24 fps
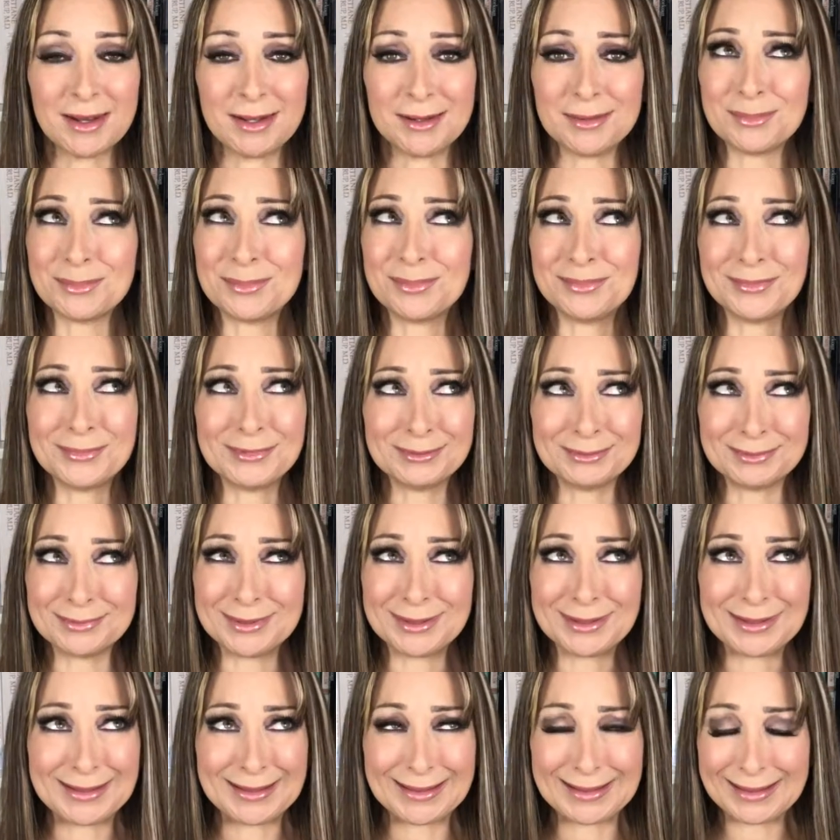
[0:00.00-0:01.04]
And
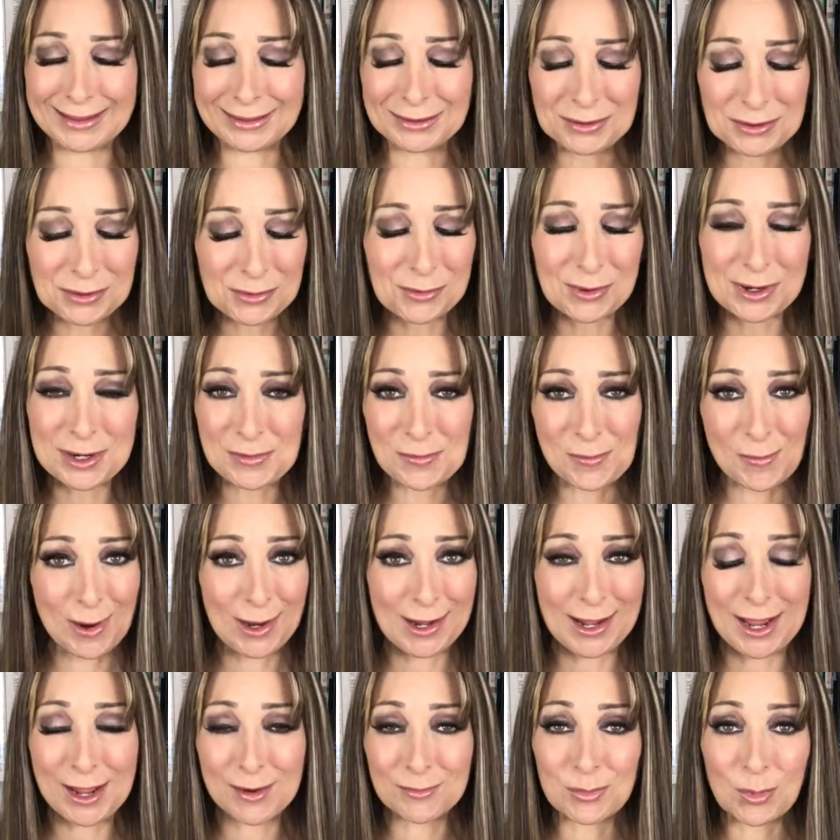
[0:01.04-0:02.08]
who wouldn't
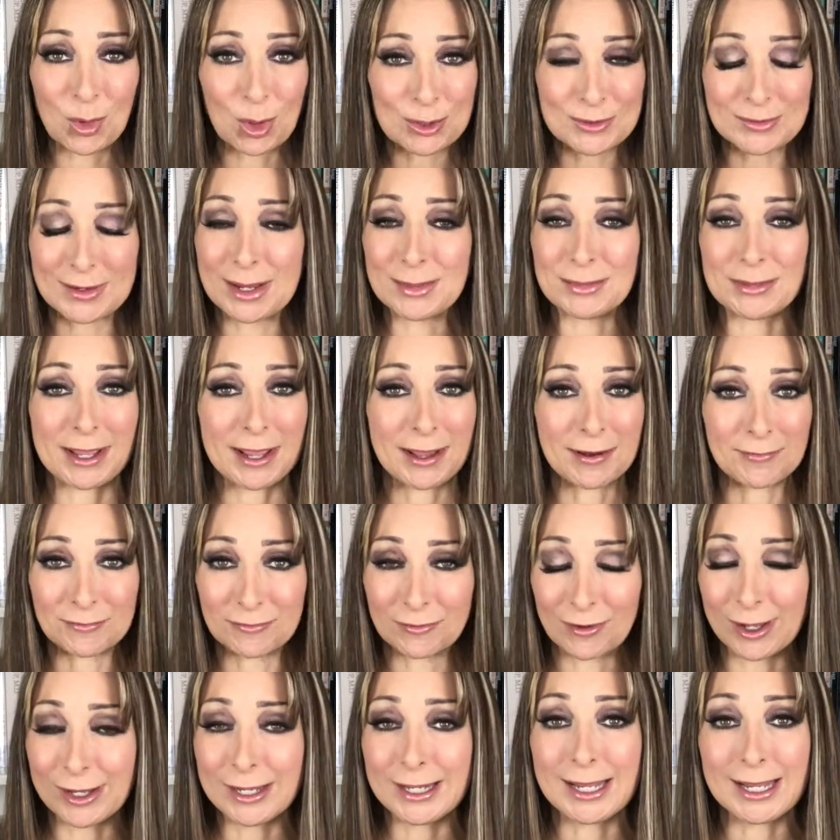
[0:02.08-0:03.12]
want to have more time to have
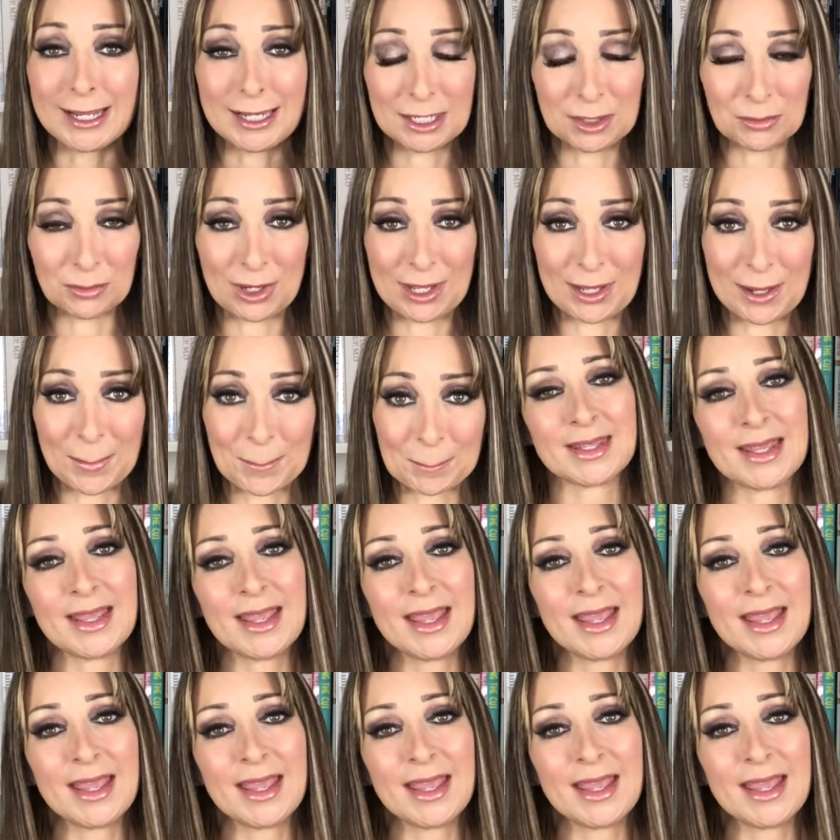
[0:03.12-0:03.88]
fun anyway?